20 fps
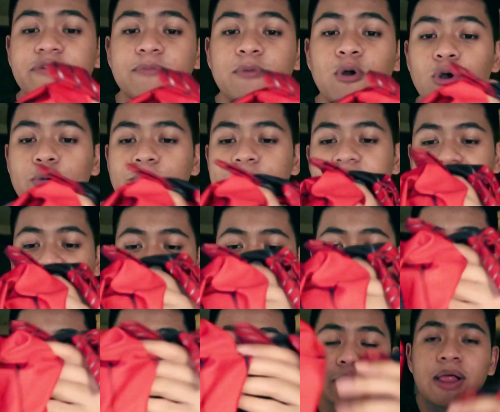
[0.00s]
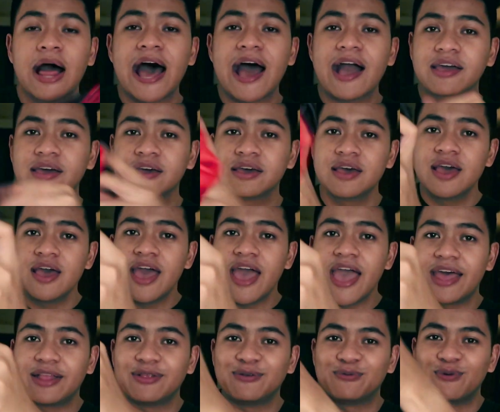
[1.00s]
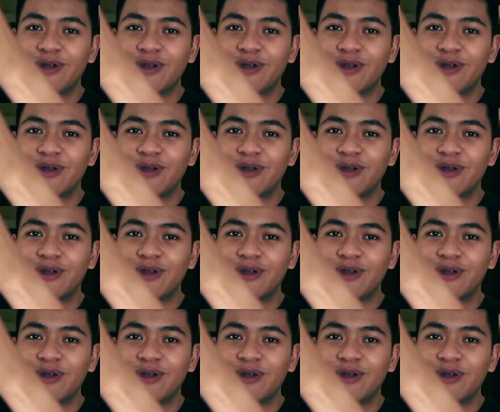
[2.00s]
From Home. That's the black and